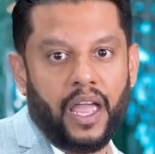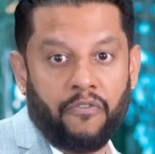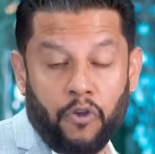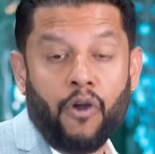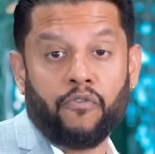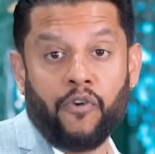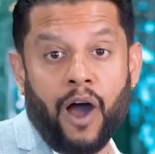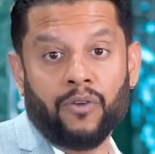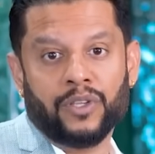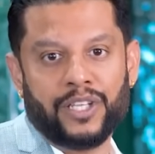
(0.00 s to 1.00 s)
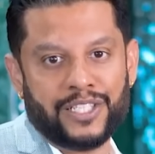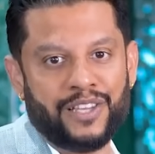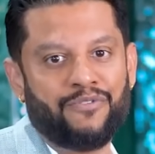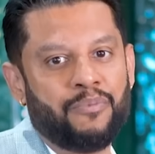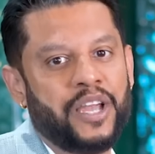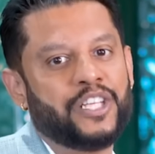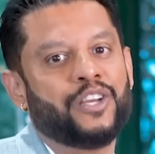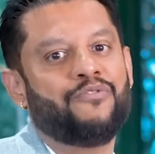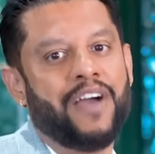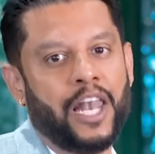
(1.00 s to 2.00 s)
If you have found this
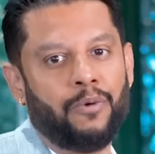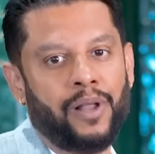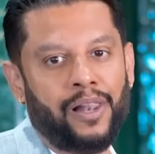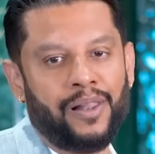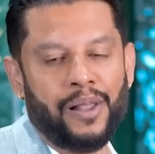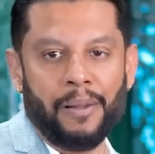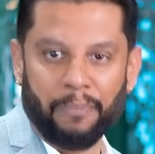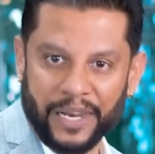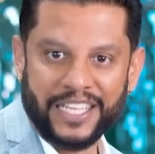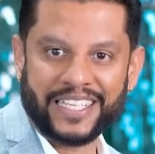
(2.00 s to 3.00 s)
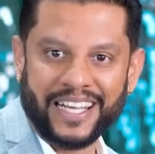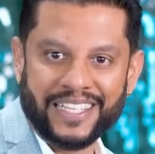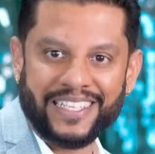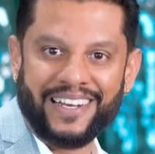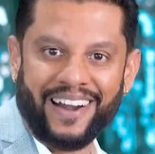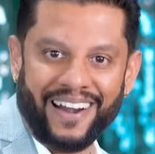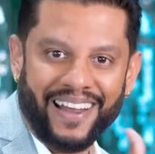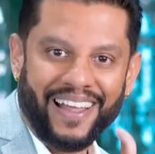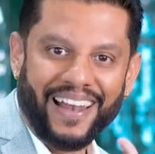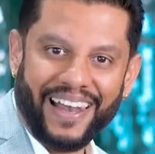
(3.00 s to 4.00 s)
information valuable, please consider
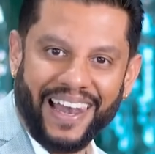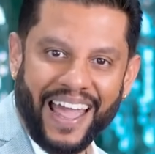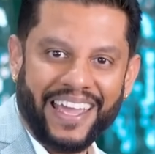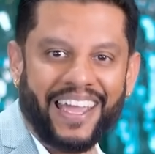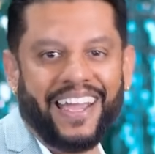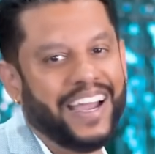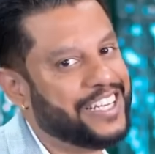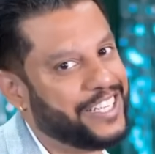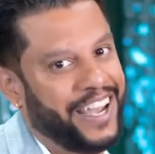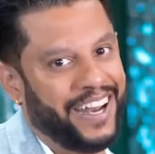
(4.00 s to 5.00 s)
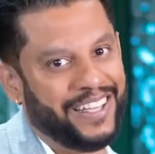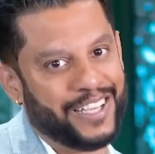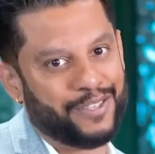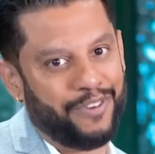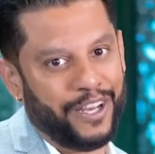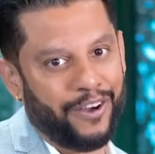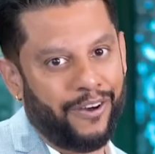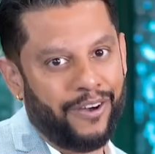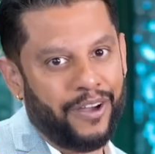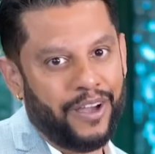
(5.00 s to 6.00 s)
liking and sharing this
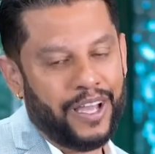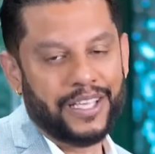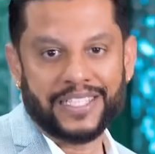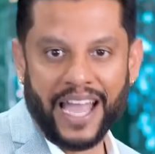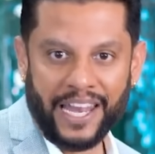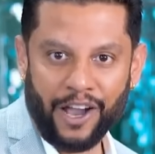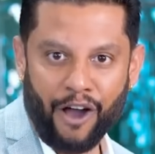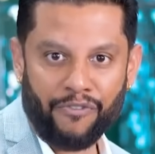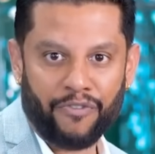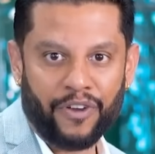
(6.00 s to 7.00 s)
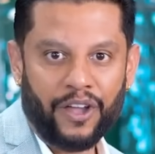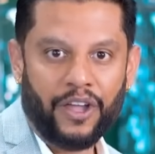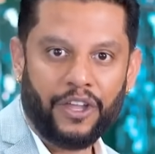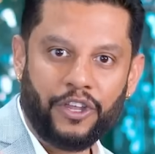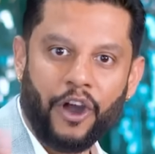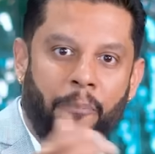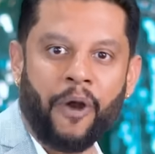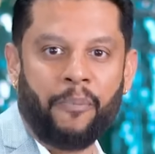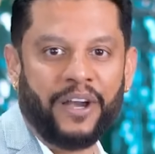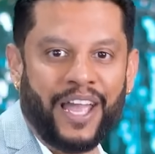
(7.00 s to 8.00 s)
video. Signing off, your
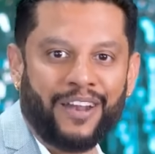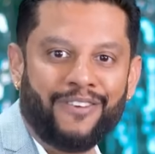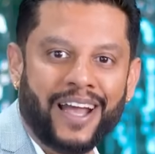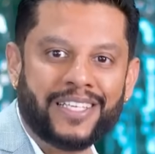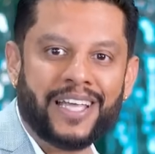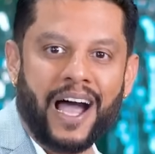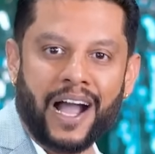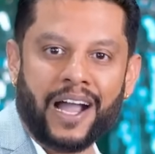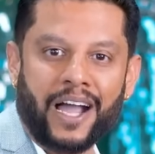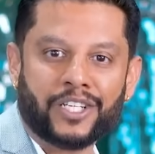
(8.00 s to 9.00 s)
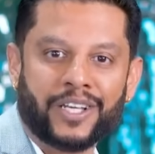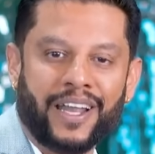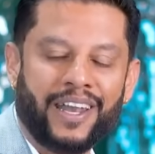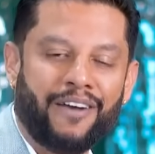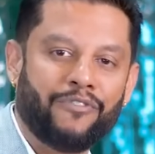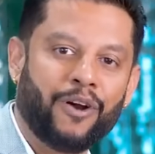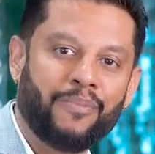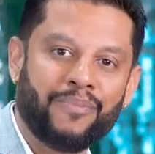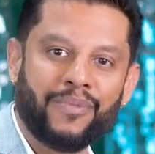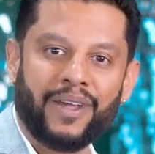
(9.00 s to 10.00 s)
property advisor Akash Khanna
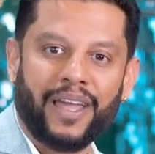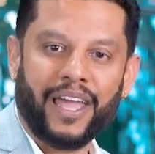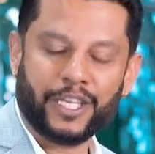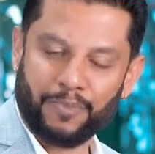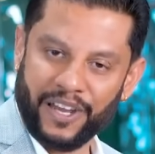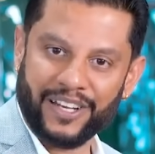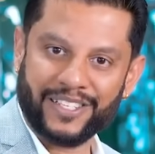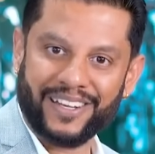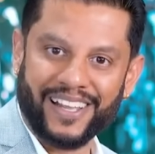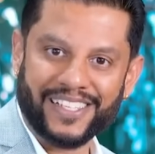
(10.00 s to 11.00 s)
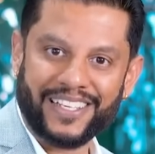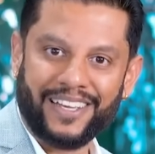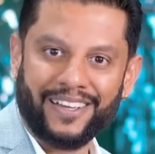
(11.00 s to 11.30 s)
from Experience Realty.